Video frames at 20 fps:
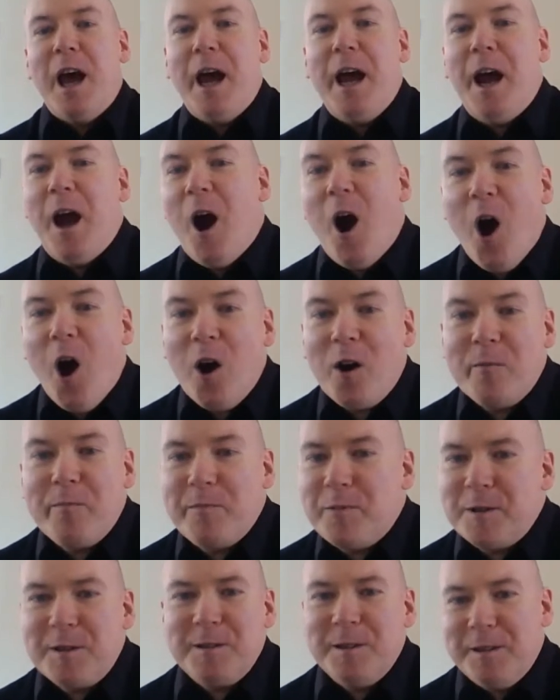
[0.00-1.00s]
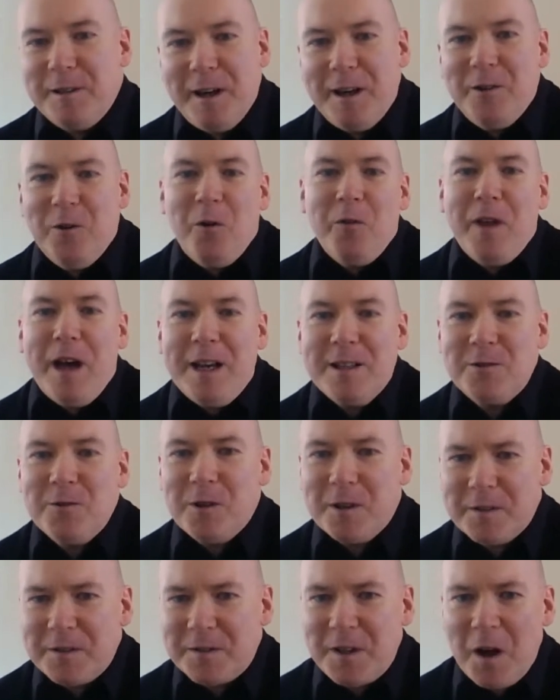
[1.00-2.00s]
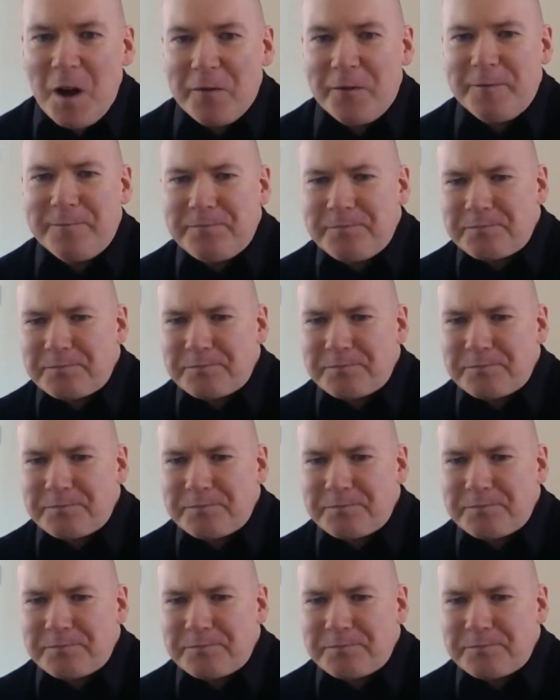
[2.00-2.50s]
harps and all that sort of stuff.